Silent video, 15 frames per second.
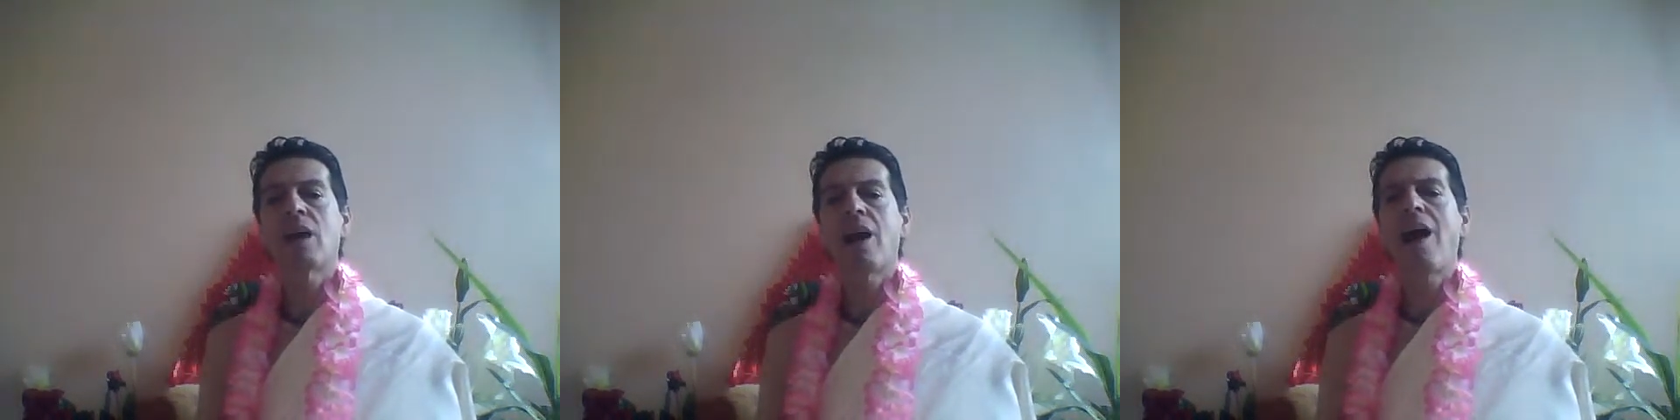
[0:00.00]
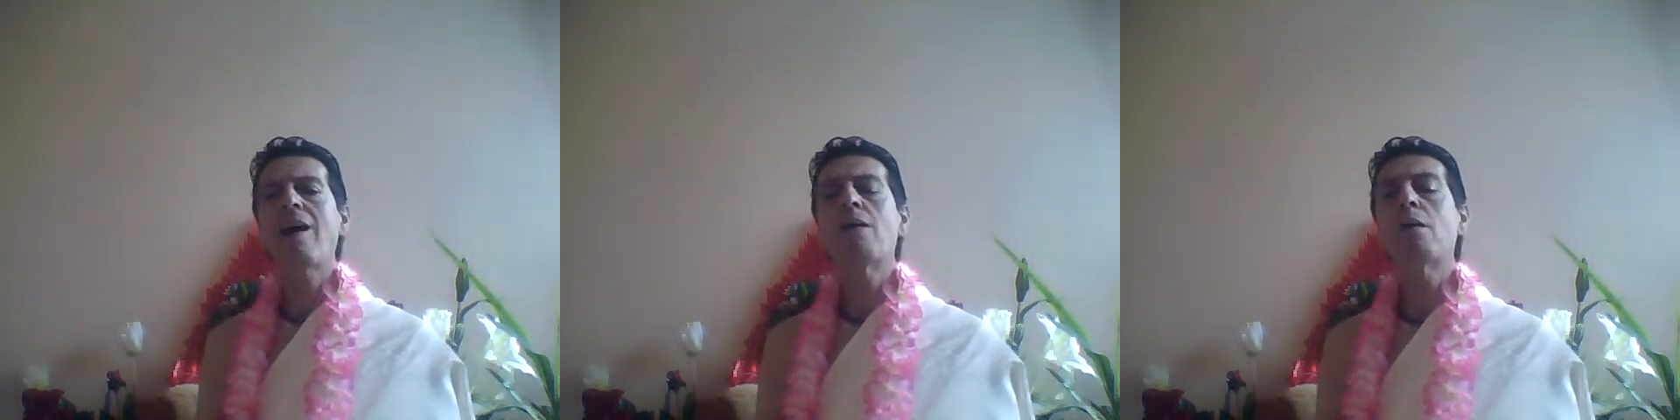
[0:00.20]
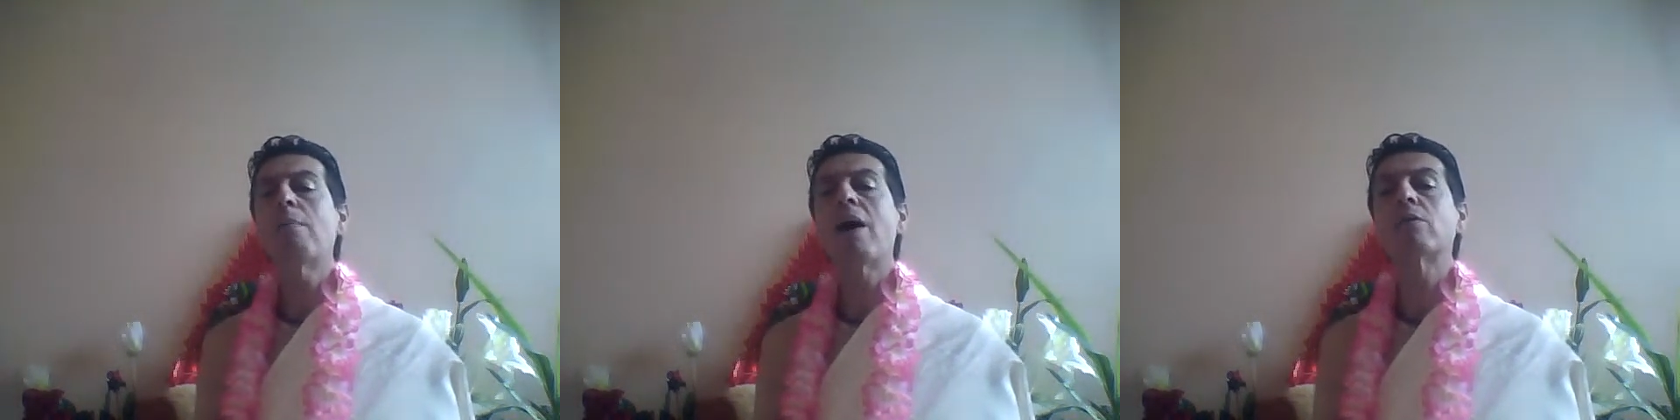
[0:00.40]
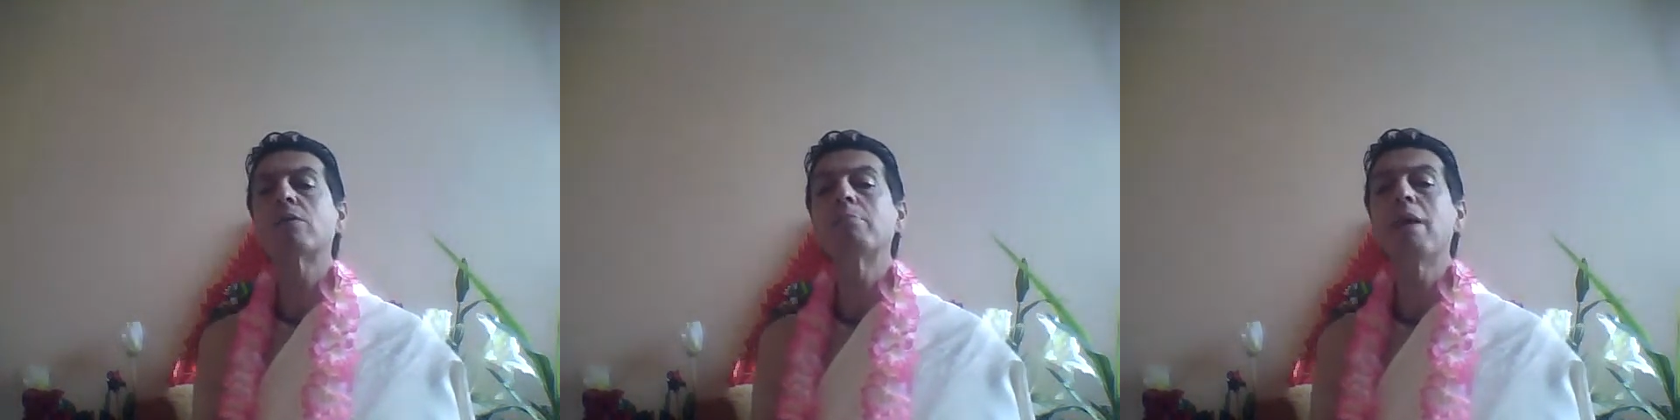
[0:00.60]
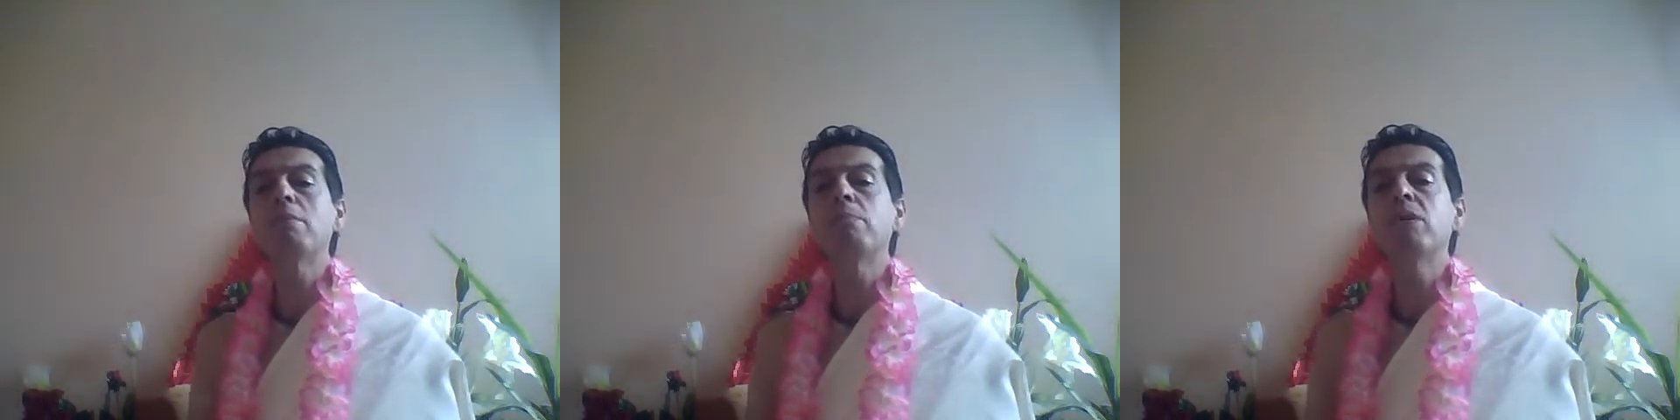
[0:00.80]
How
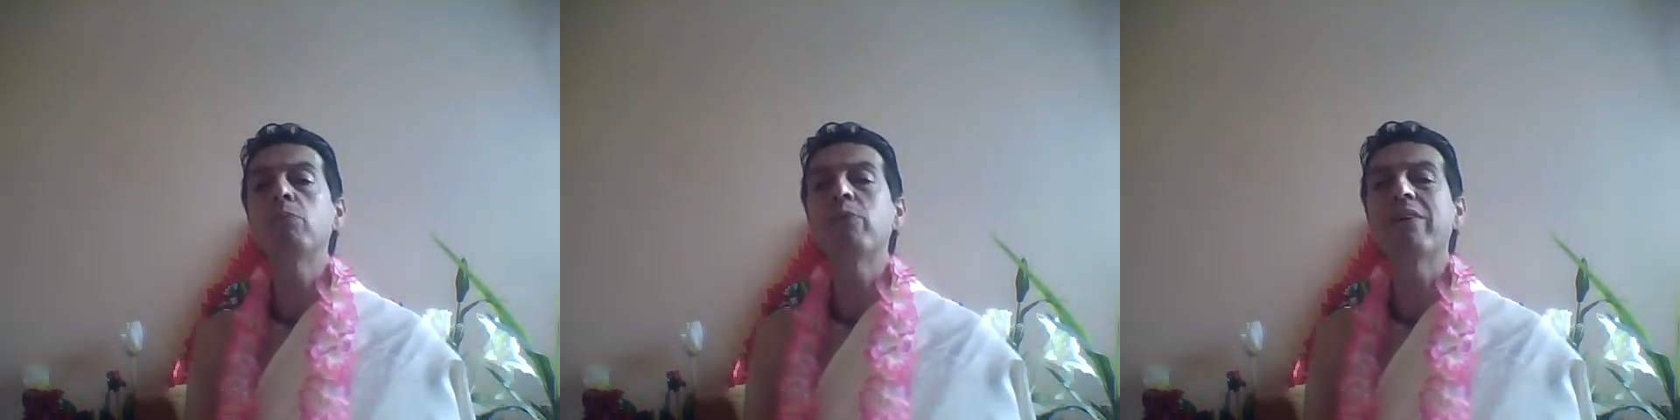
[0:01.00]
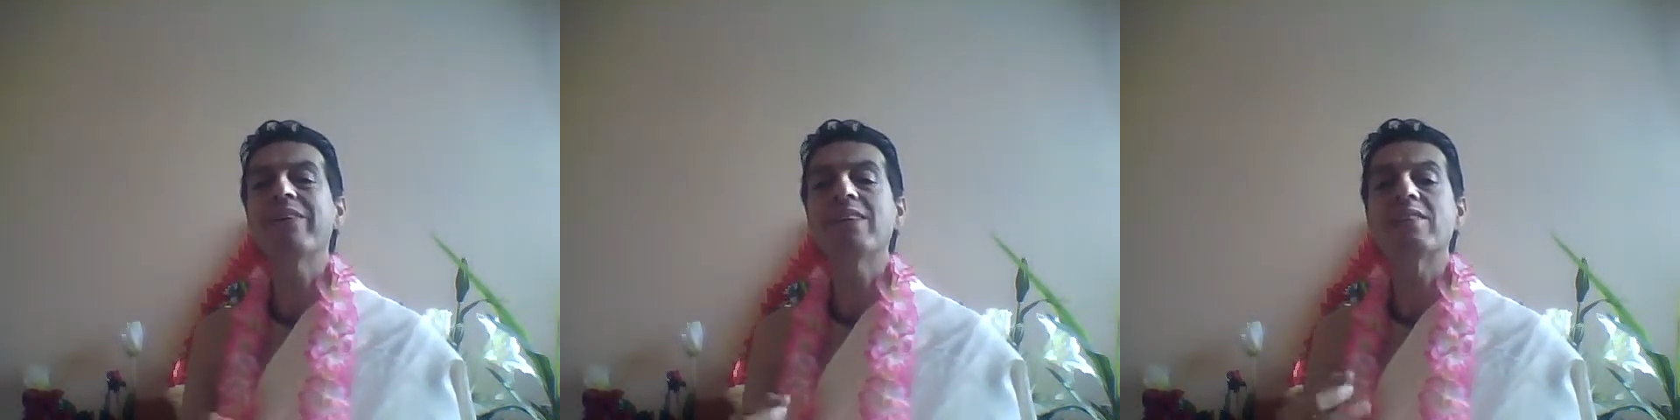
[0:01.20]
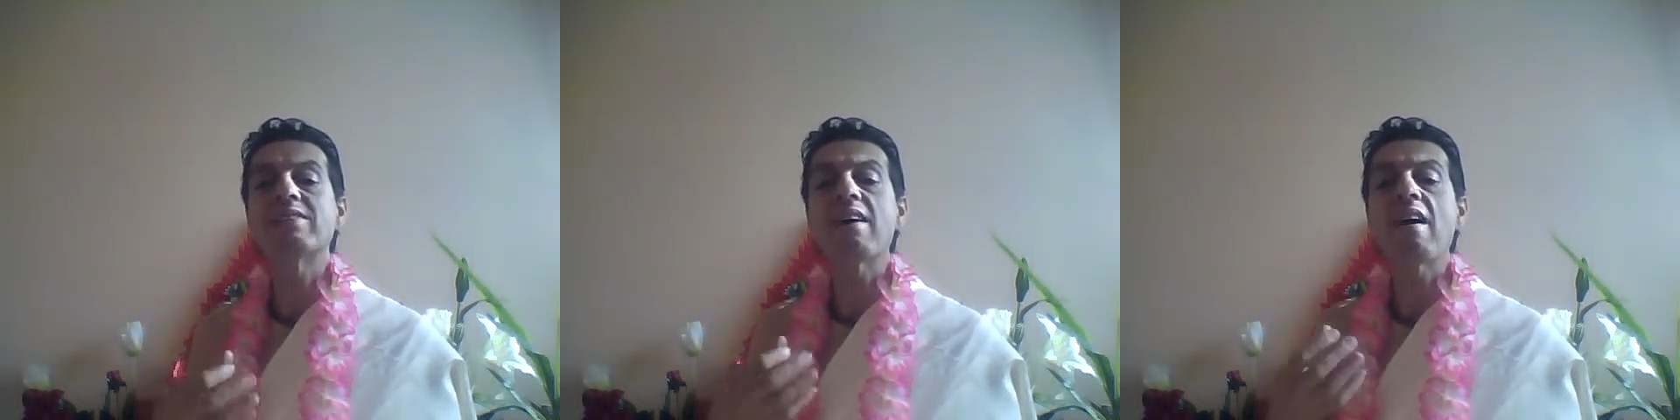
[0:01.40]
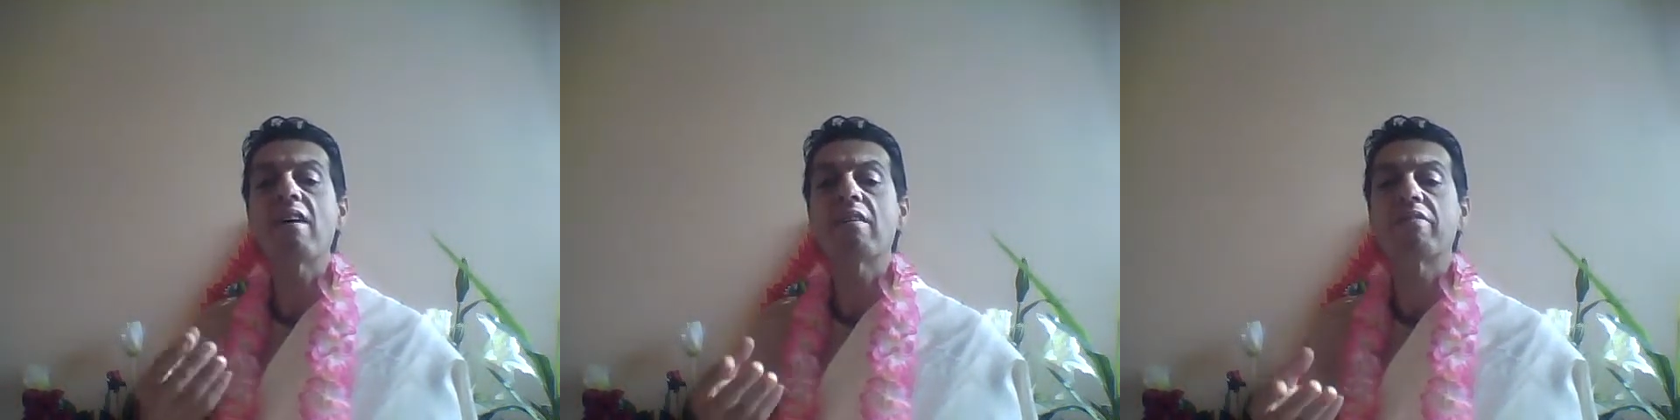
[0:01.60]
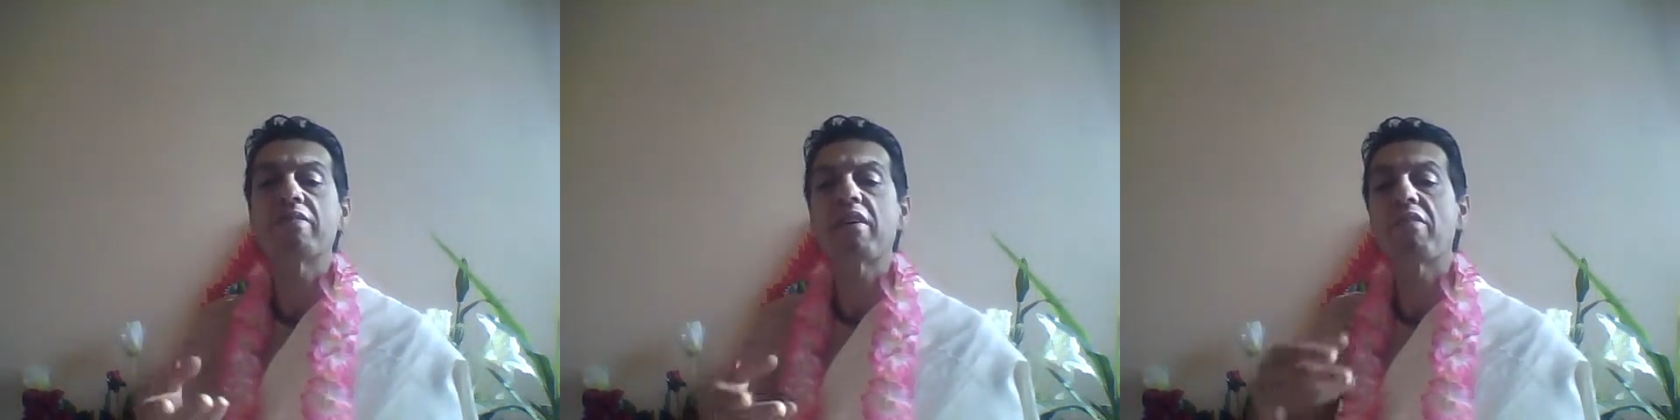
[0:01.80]
about maybe we
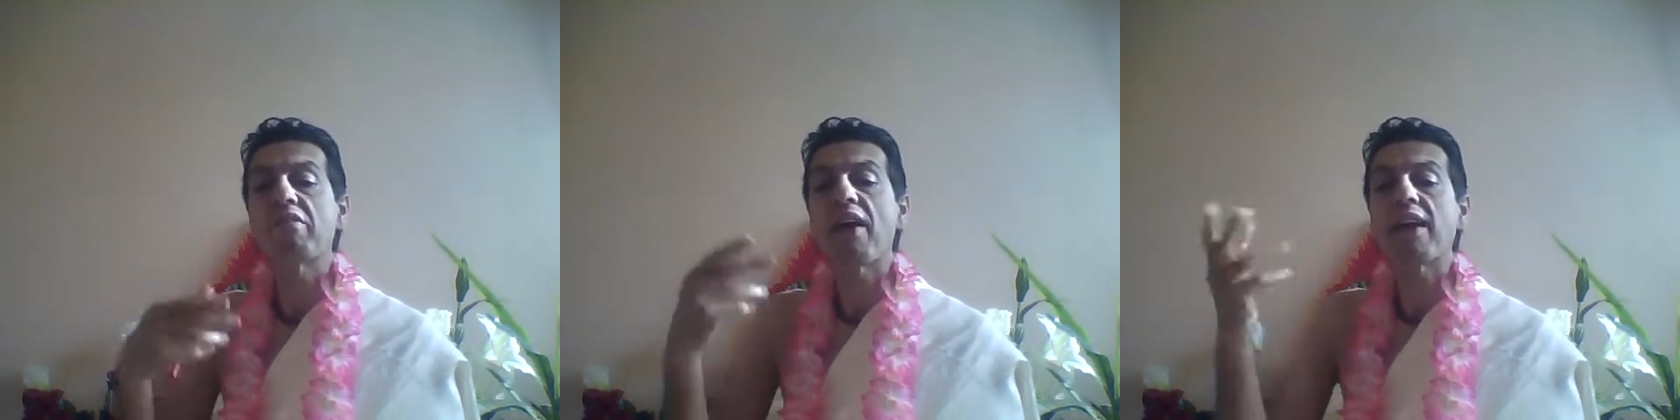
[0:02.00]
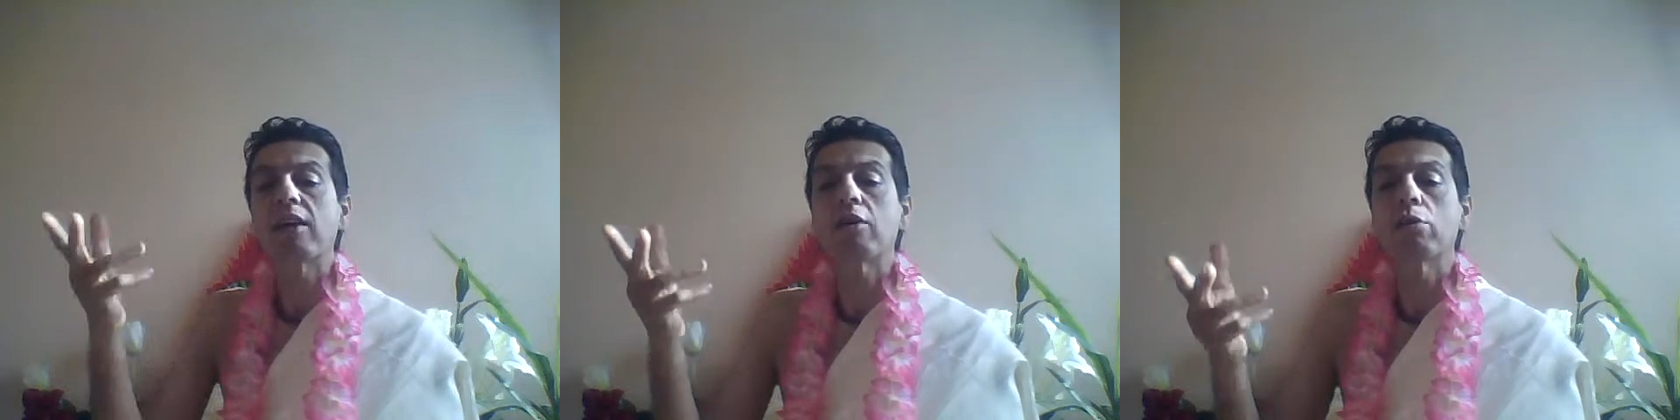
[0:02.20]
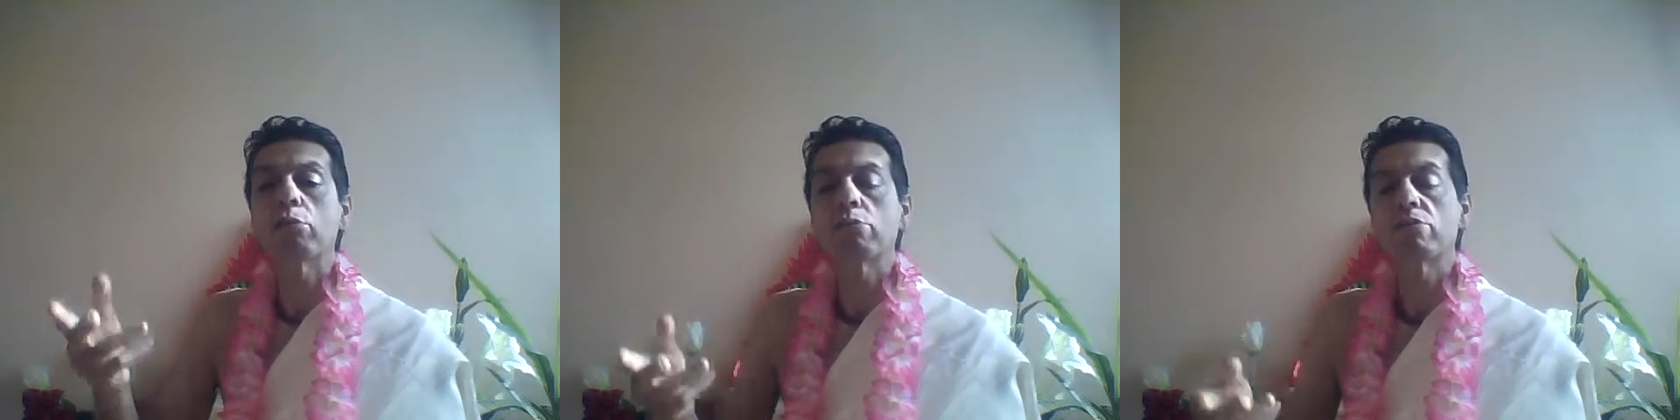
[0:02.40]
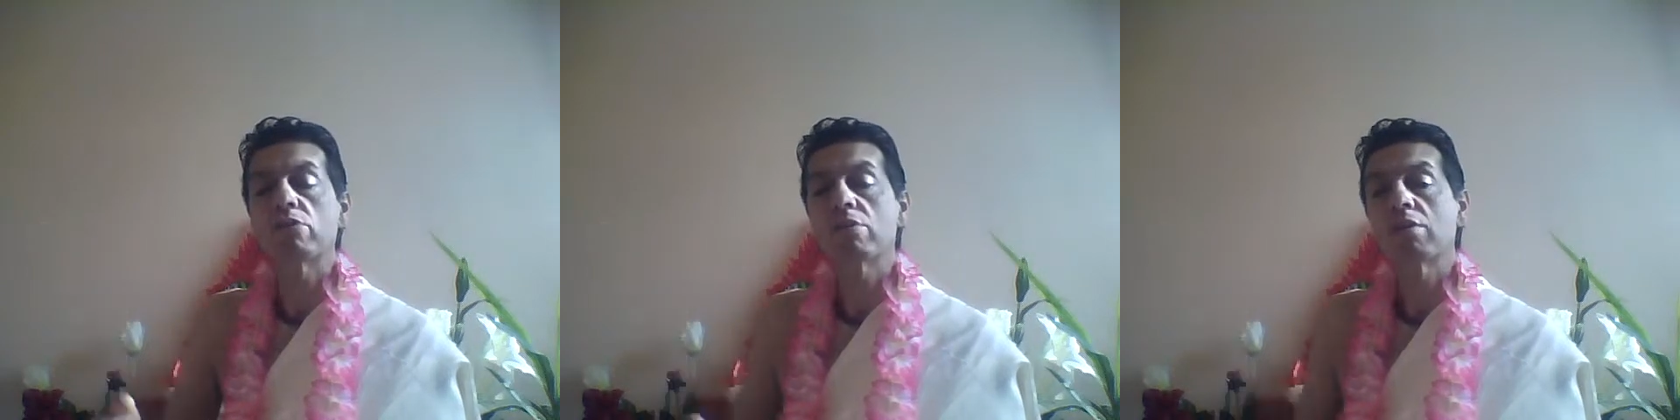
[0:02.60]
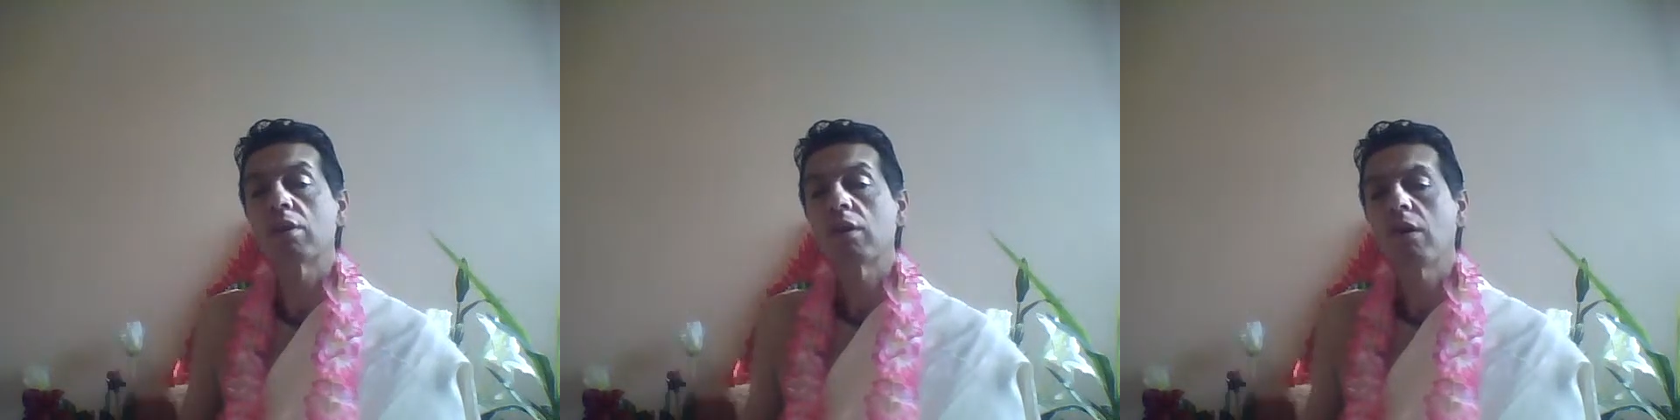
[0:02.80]
reserve the thank yous